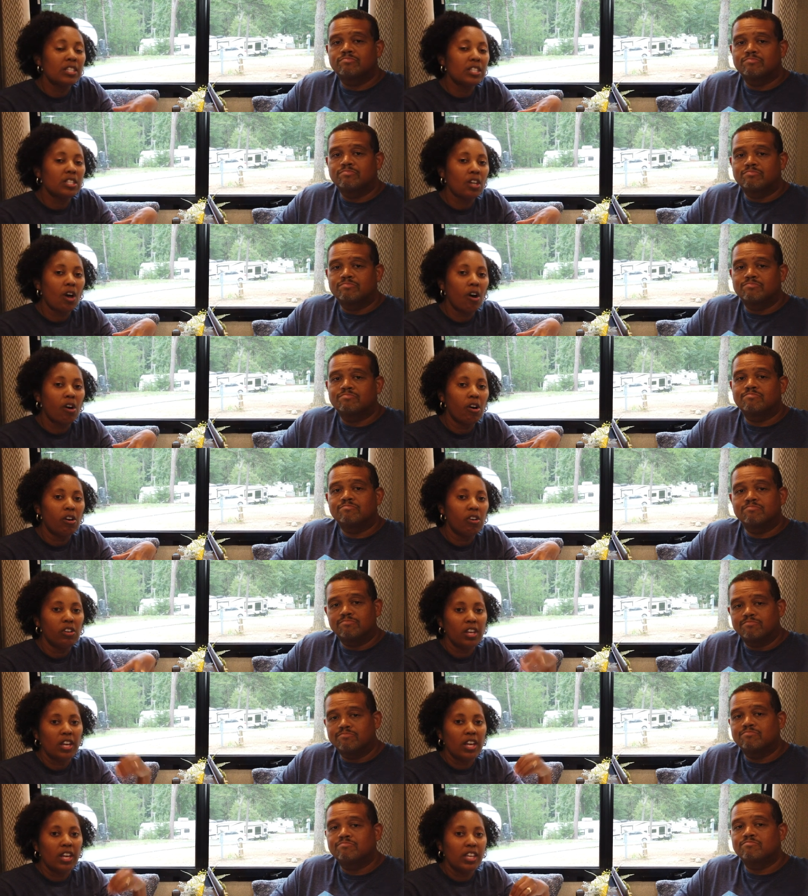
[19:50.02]

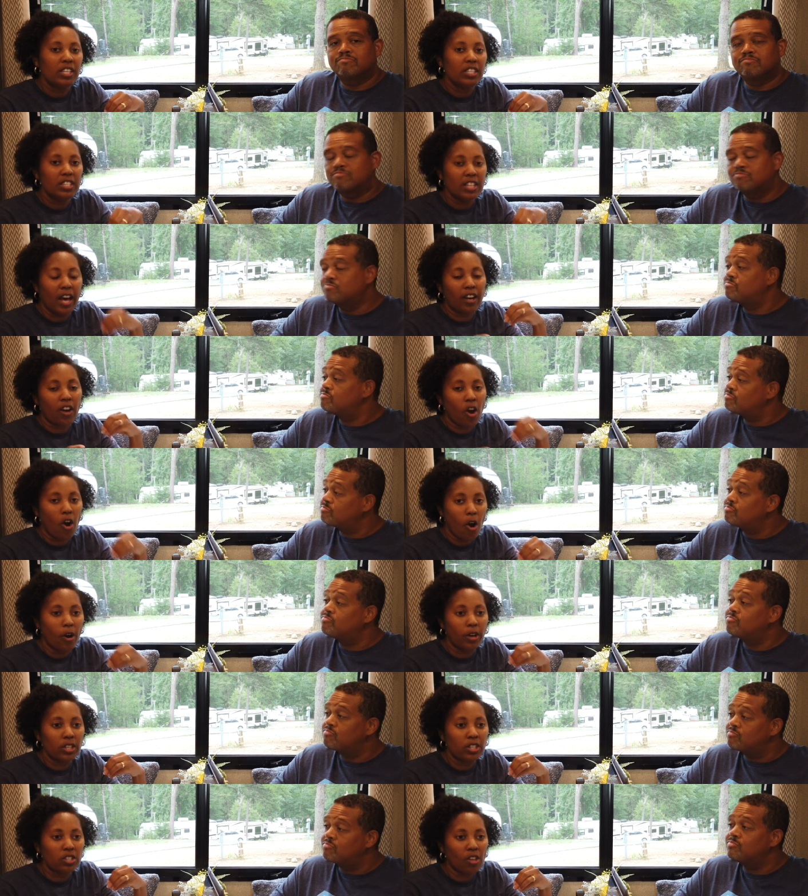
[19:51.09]
Speaker 1: install. It's not a
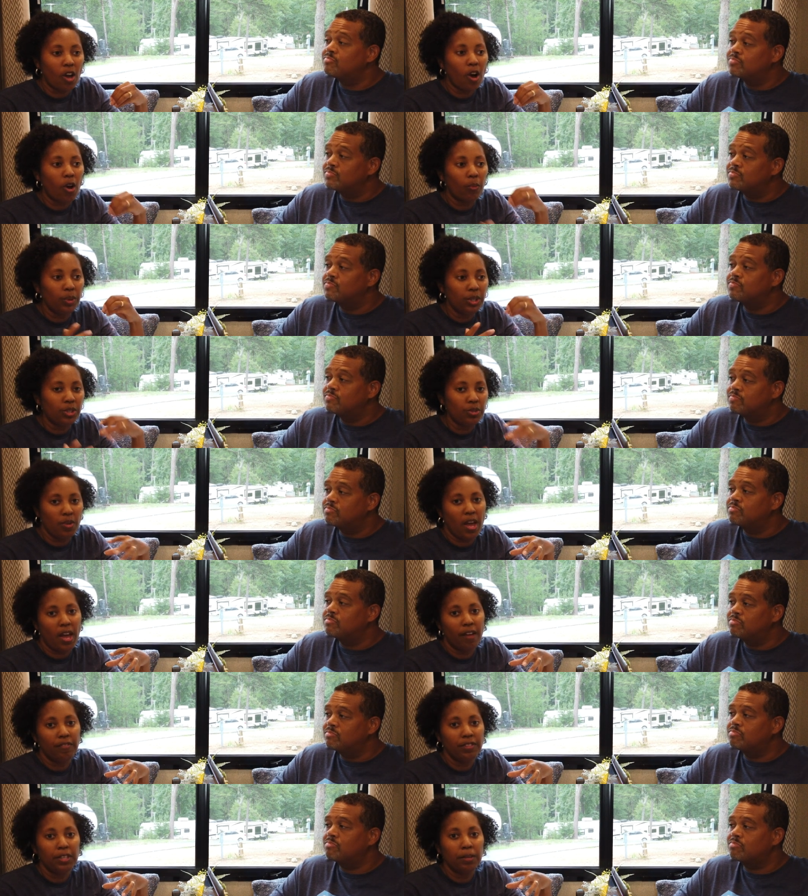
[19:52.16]
hard install. We do
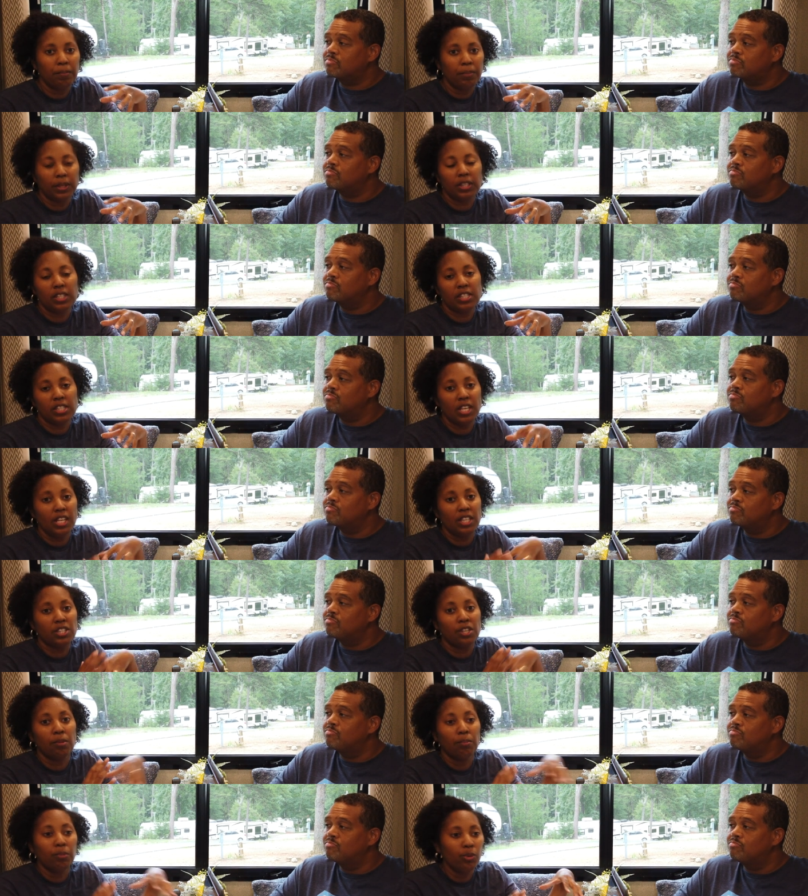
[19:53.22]
have the ability
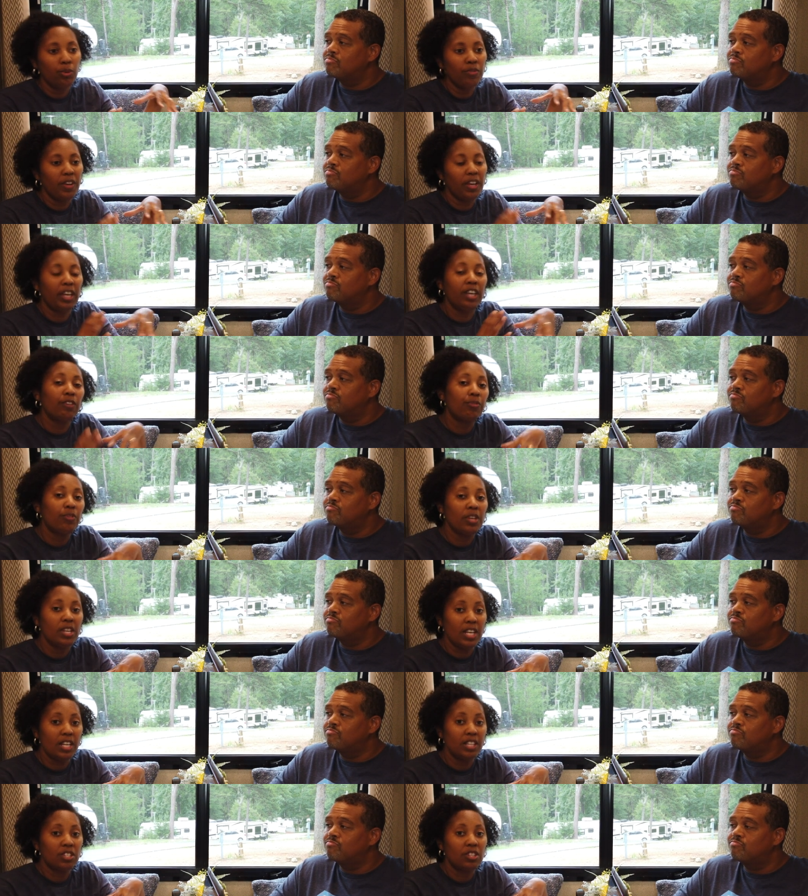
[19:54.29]
to move it if
Speaker 2: we
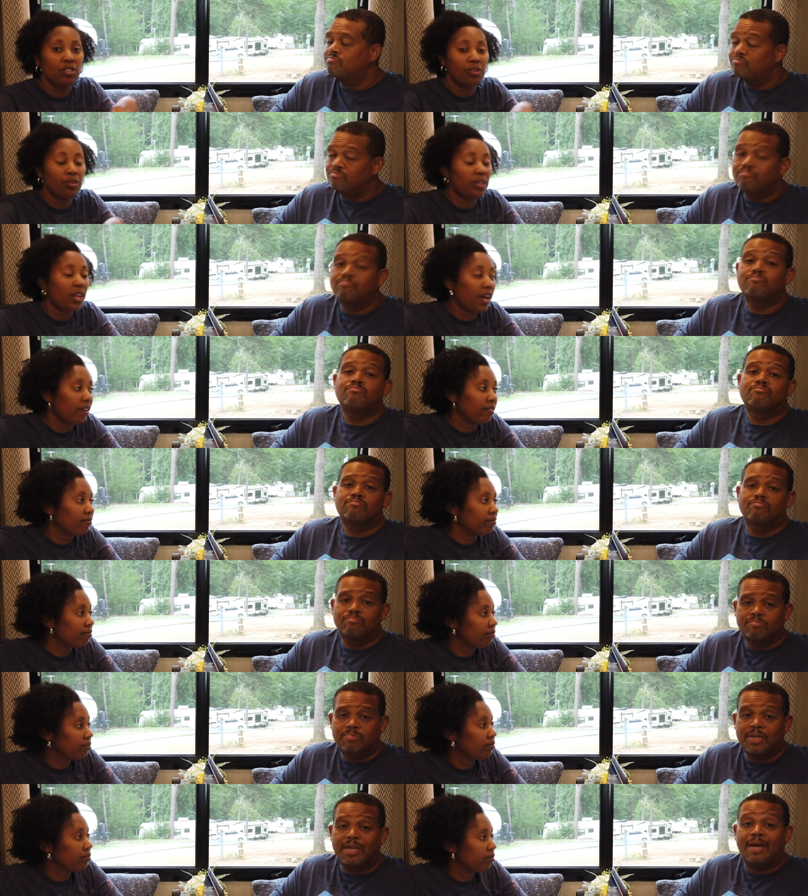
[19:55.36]
need to do that.
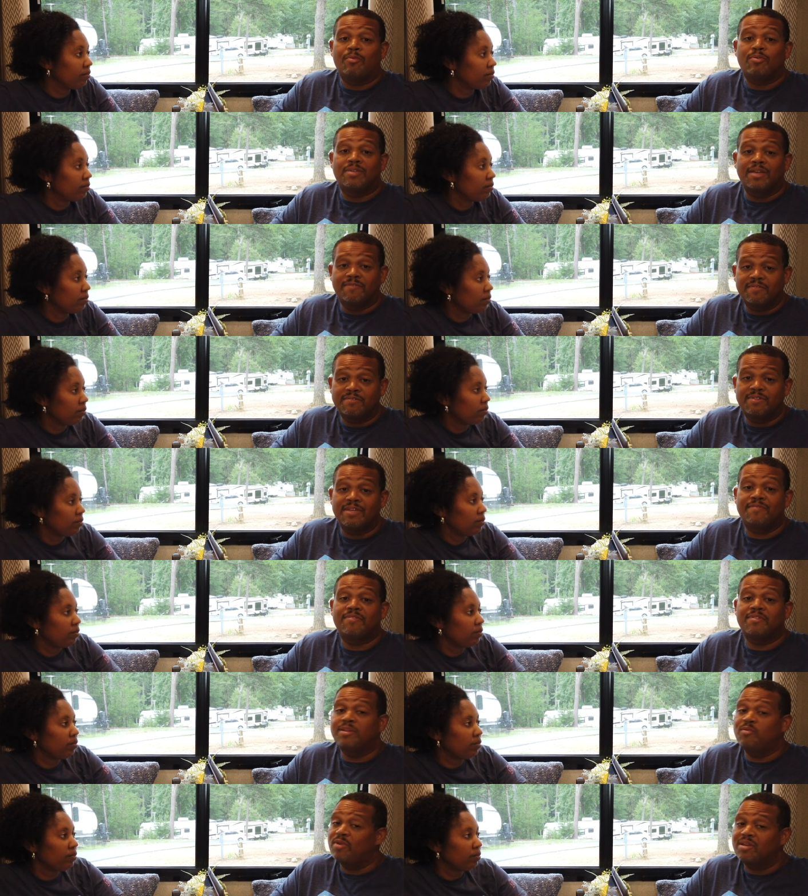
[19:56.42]
Yeah, I would
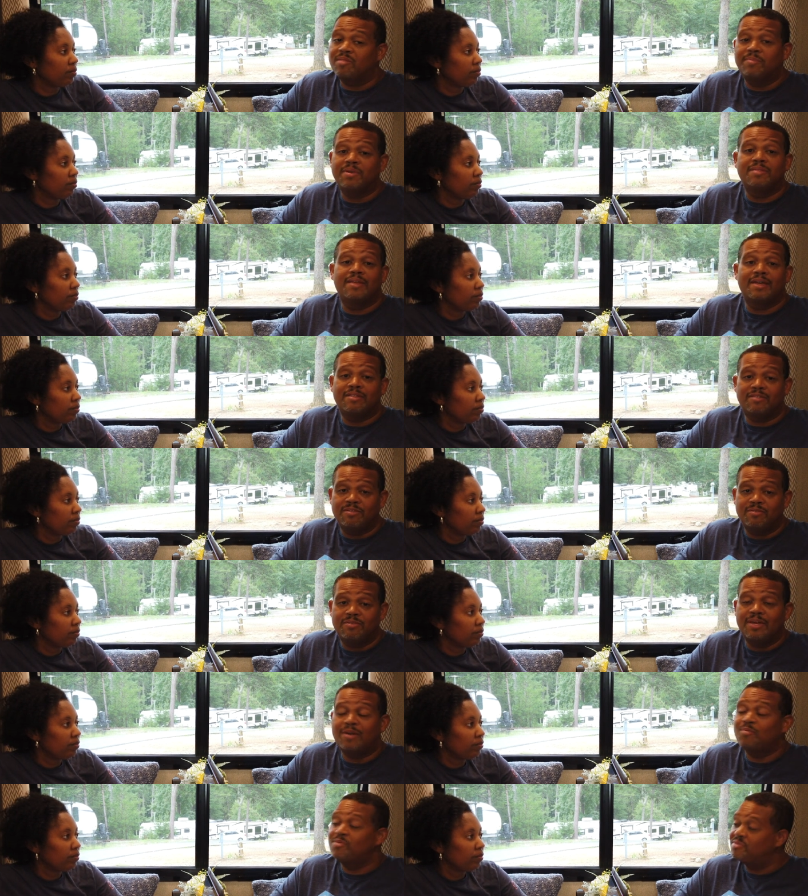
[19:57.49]
definitely recommend that too.
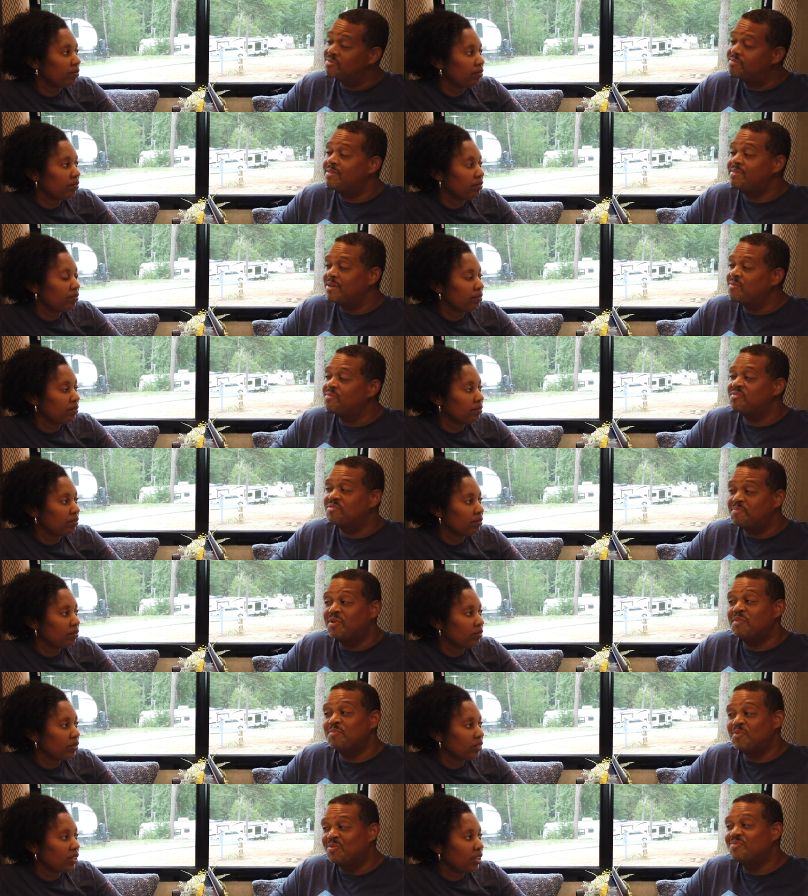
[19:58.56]
That was a
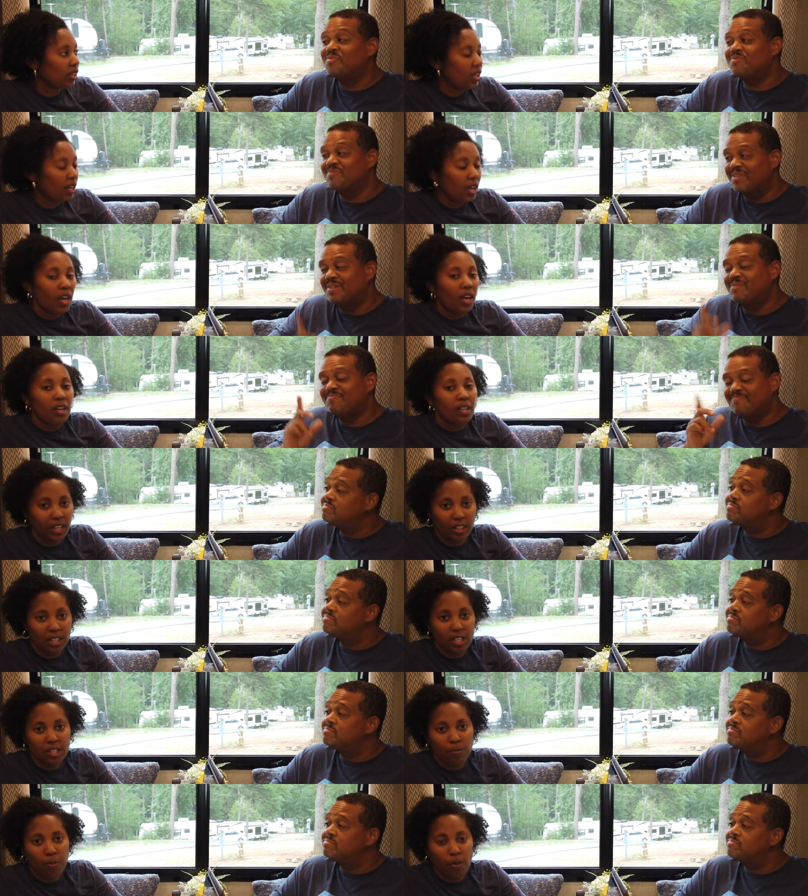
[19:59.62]
smart move. Yeah.
Speaker 1: At
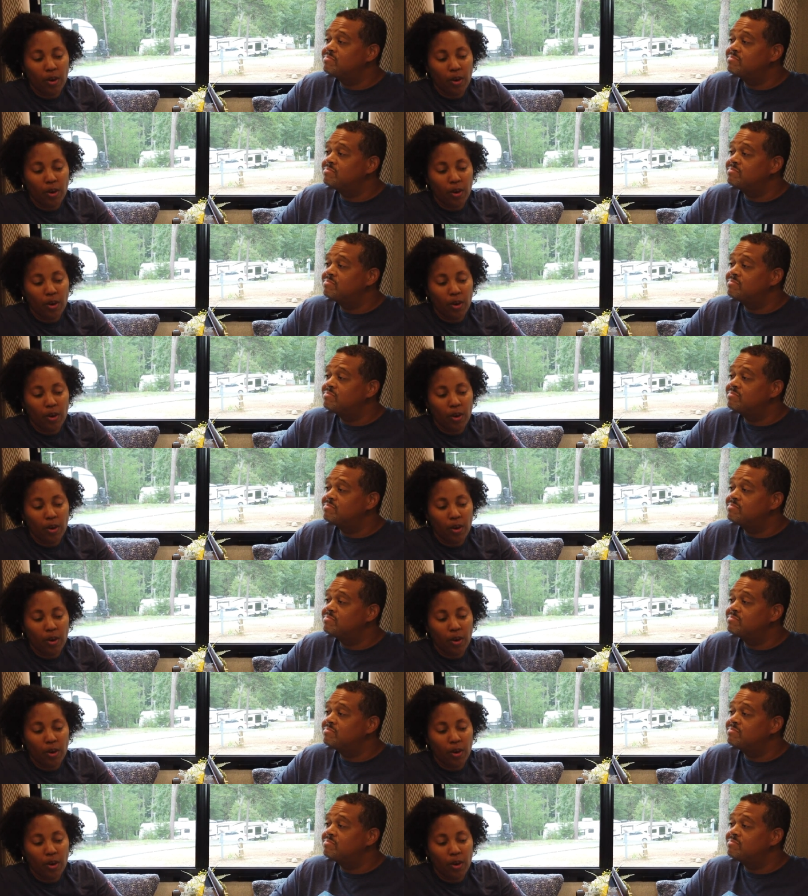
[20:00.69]
this